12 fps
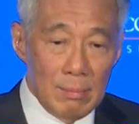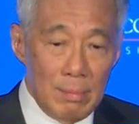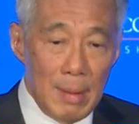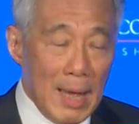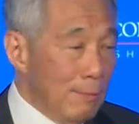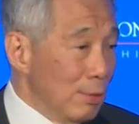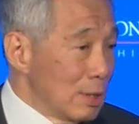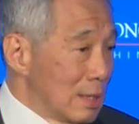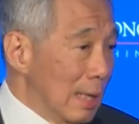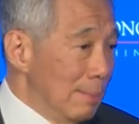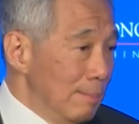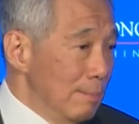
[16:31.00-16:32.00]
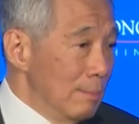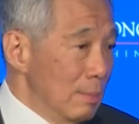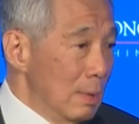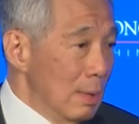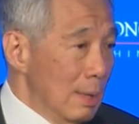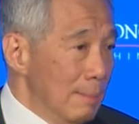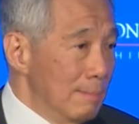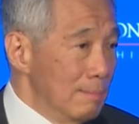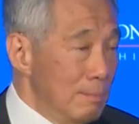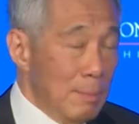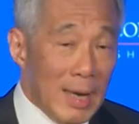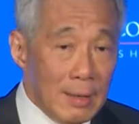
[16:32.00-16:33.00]
pay for some
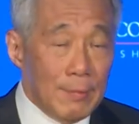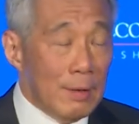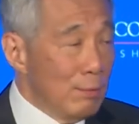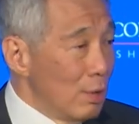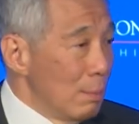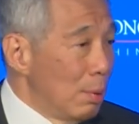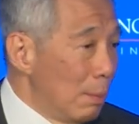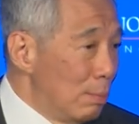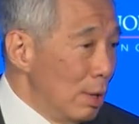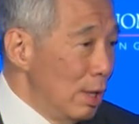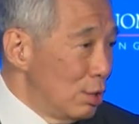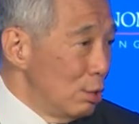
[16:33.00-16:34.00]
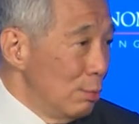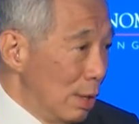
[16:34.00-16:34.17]
benefit for the population,